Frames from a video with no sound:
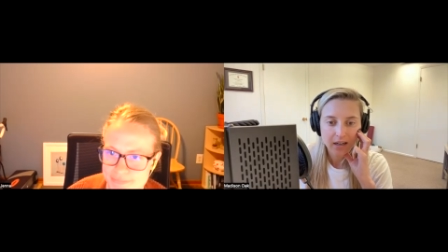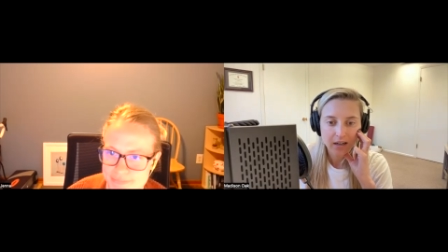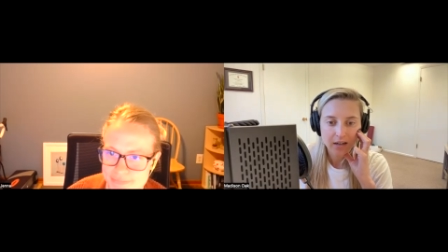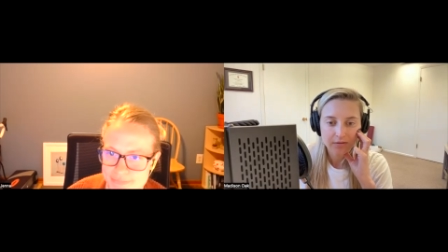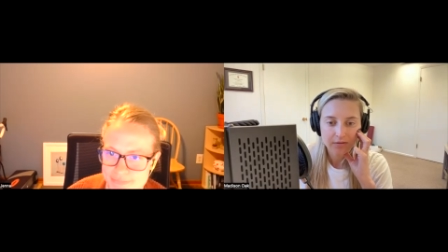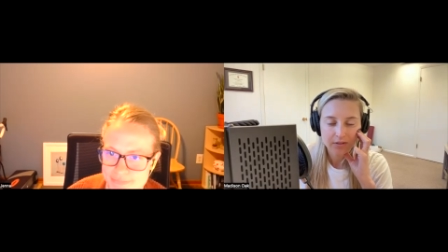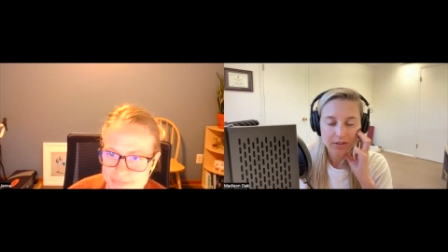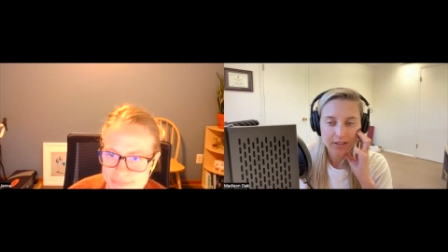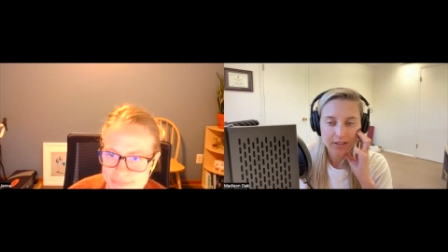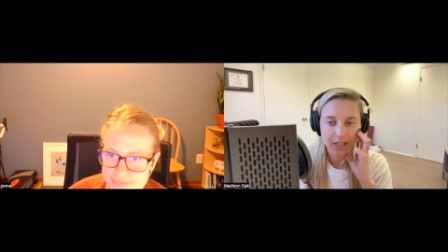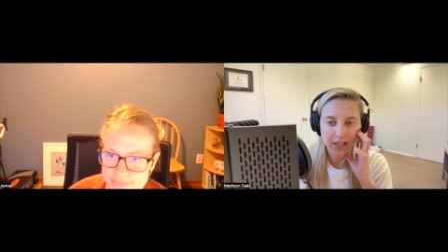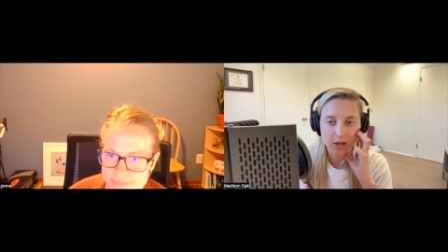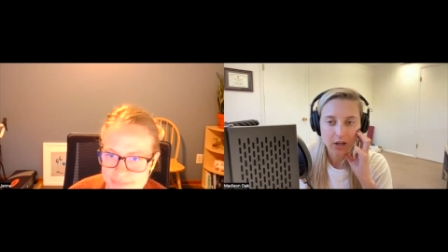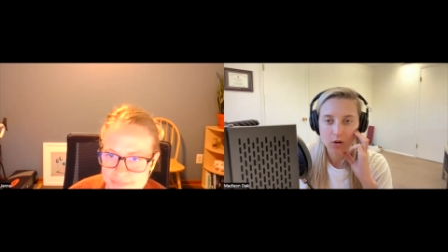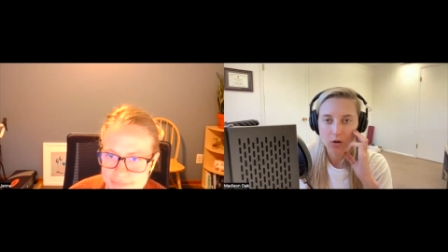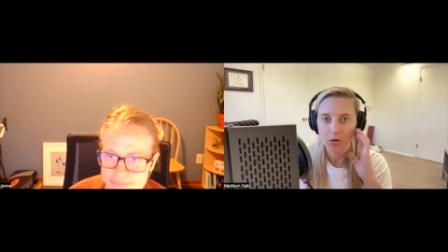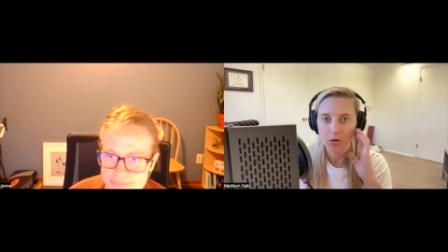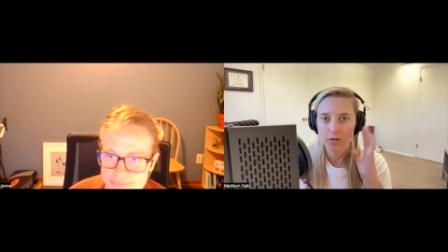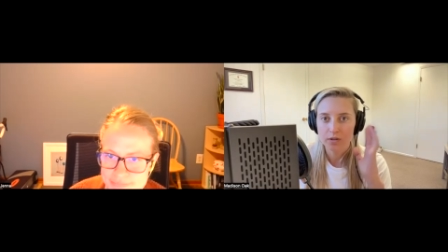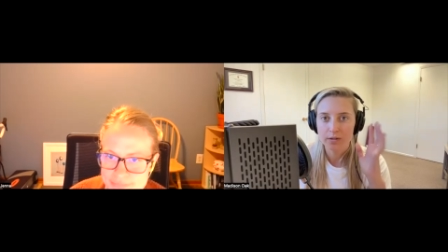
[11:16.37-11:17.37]
of this like
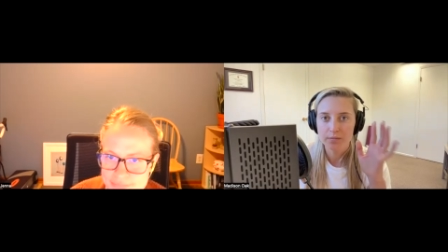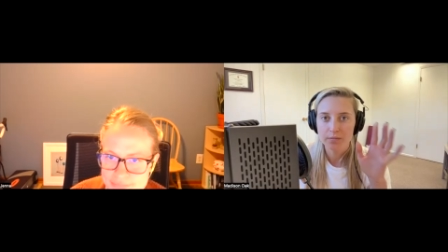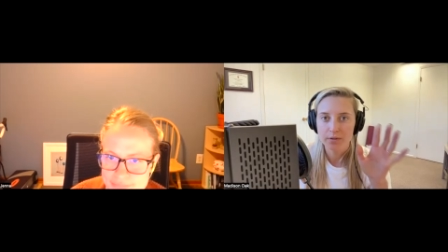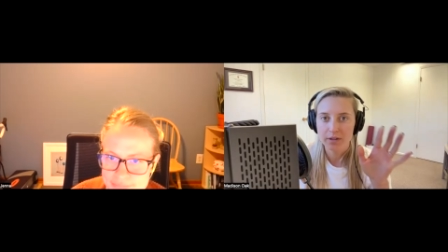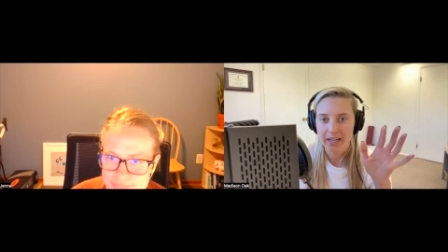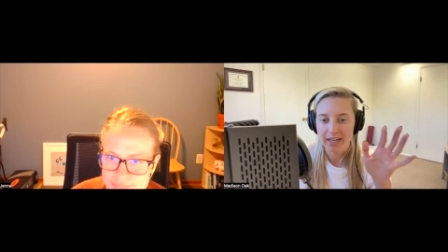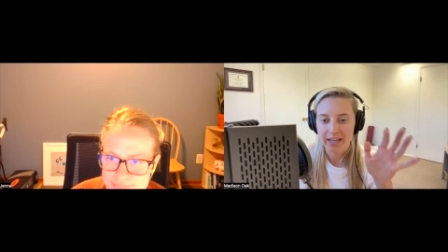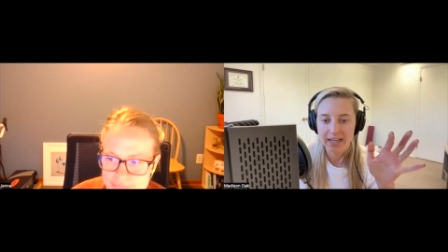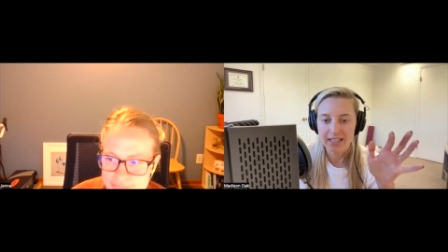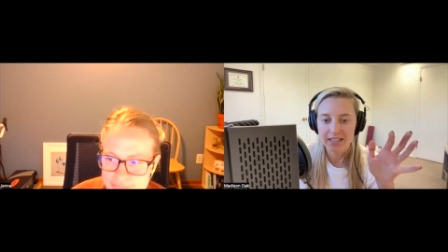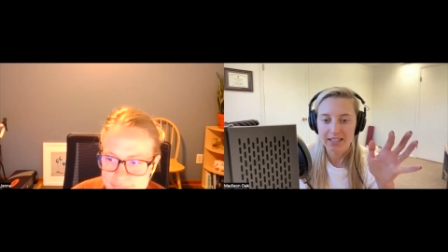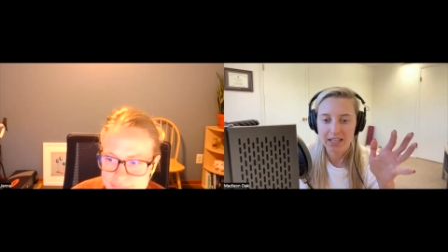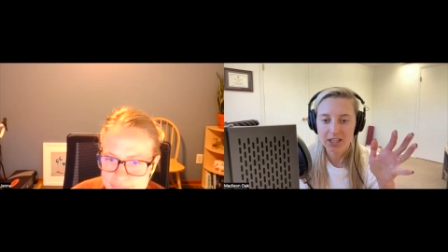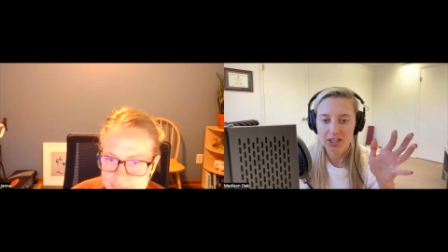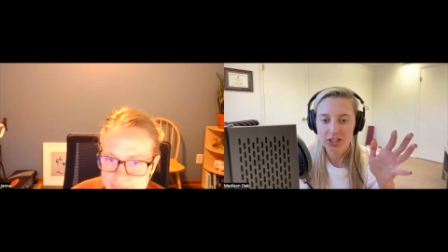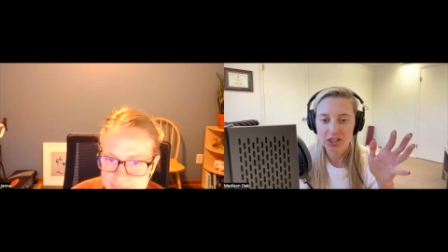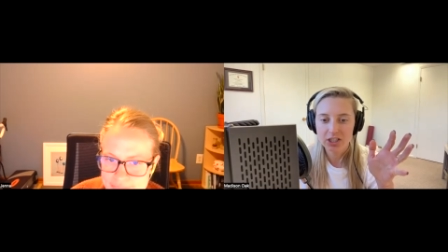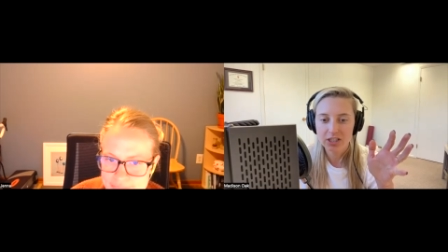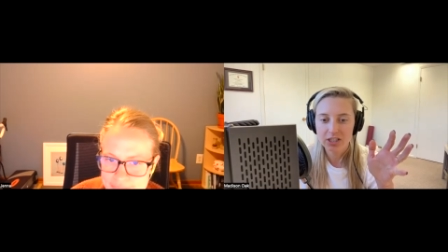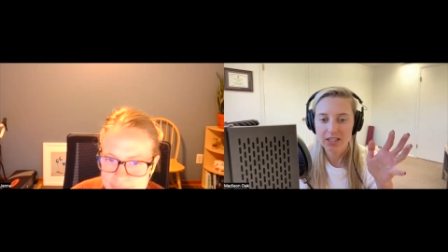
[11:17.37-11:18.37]
goals and planning
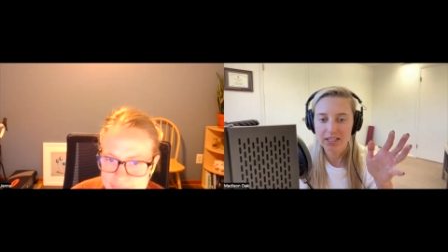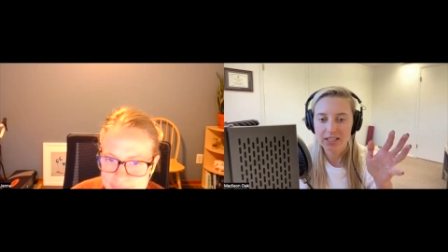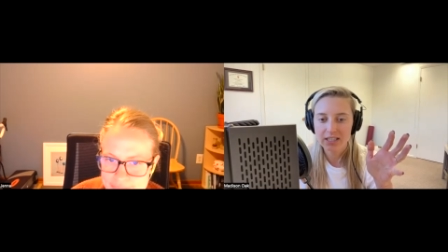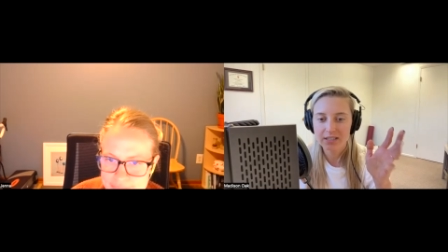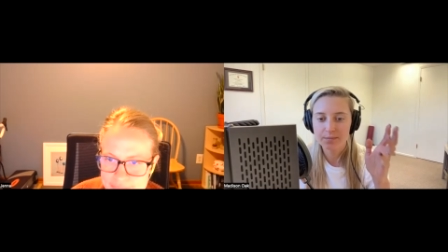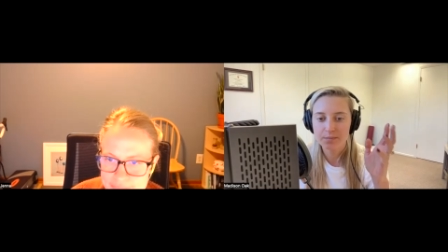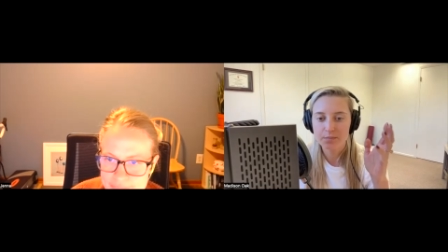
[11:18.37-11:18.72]
section is